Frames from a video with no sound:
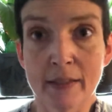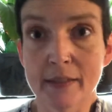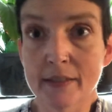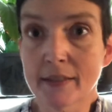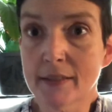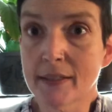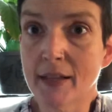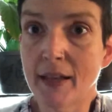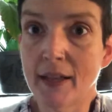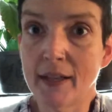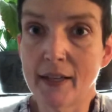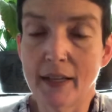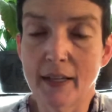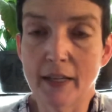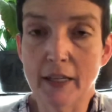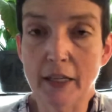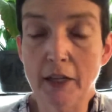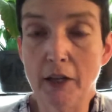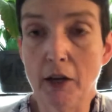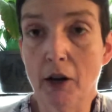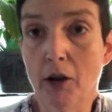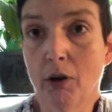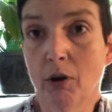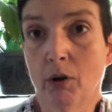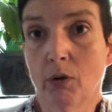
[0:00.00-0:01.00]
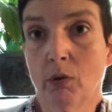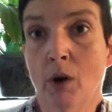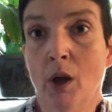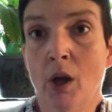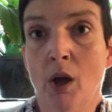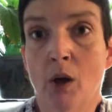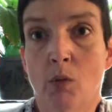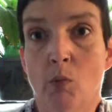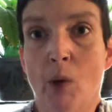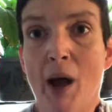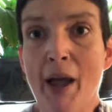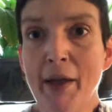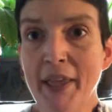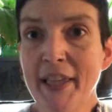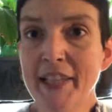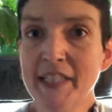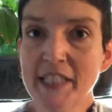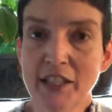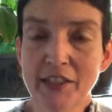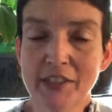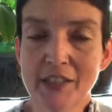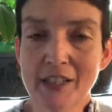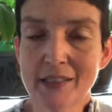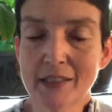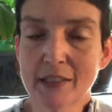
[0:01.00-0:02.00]
saying, you know, why
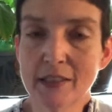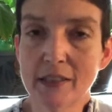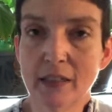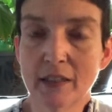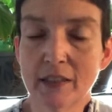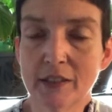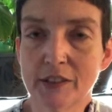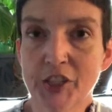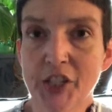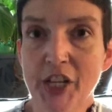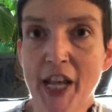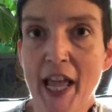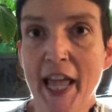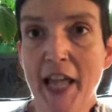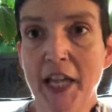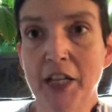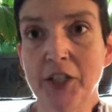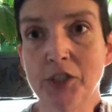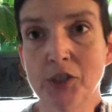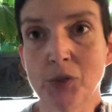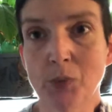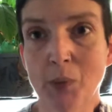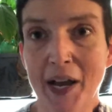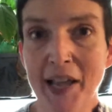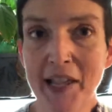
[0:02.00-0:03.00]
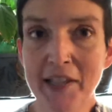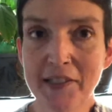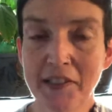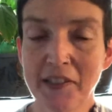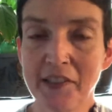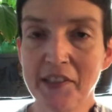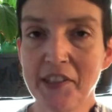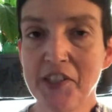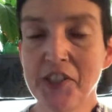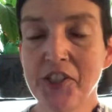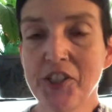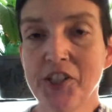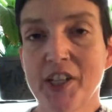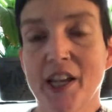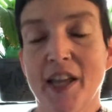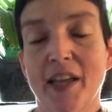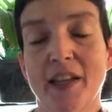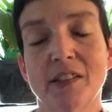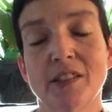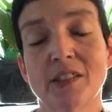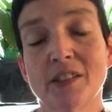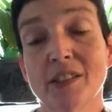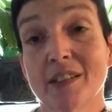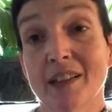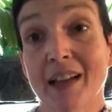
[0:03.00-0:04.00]
hasn't this changed? Why hasn't this
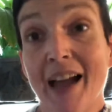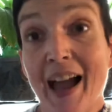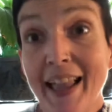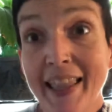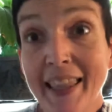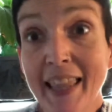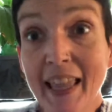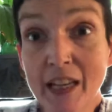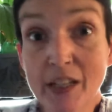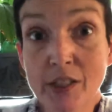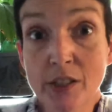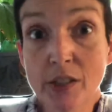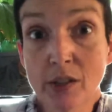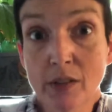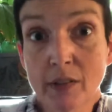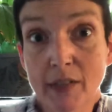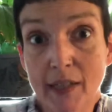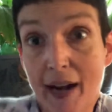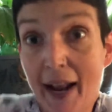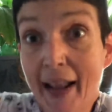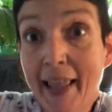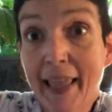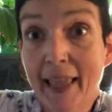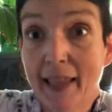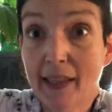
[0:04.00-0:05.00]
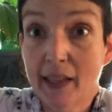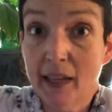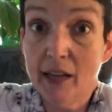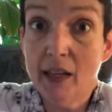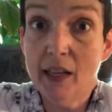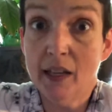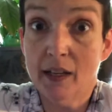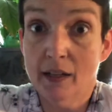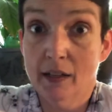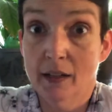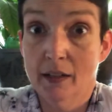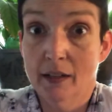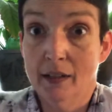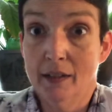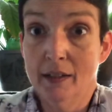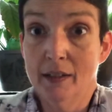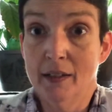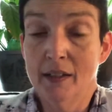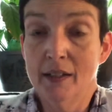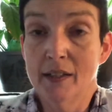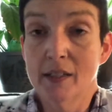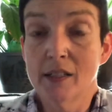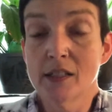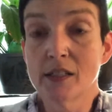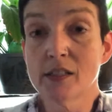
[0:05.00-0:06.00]
changed? I can't do it. I can't get in.
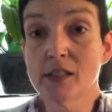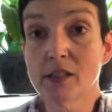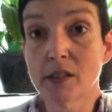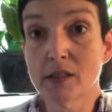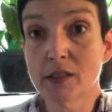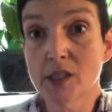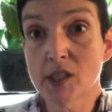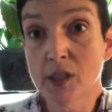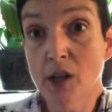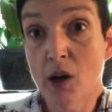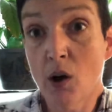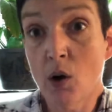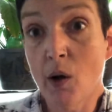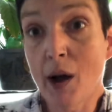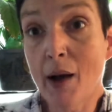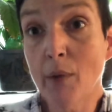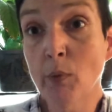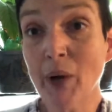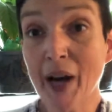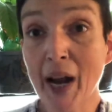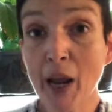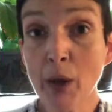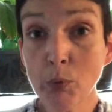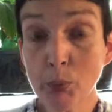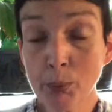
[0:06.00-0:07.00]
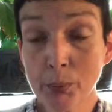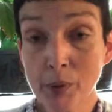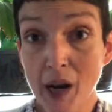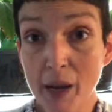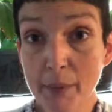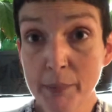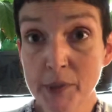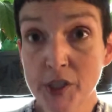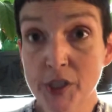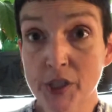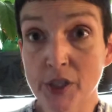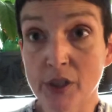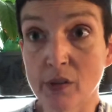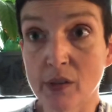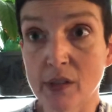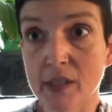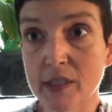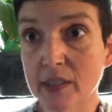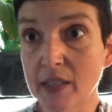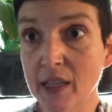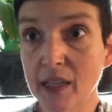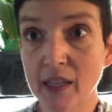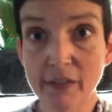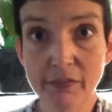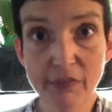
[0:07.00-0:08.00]
So what I will promise you is
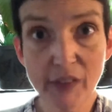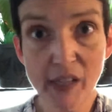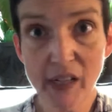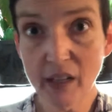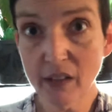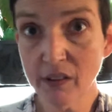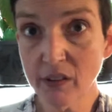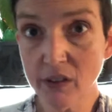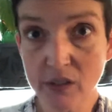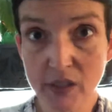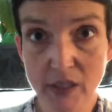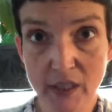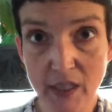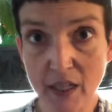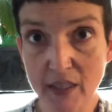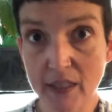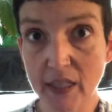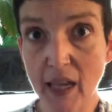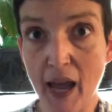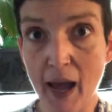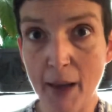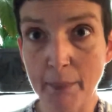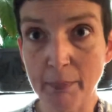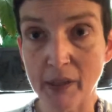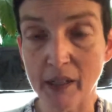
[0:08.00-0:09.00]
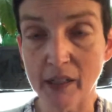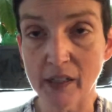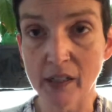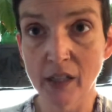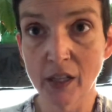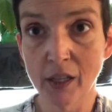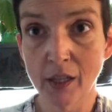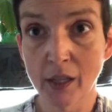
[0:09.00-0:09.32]
if any of those things happen,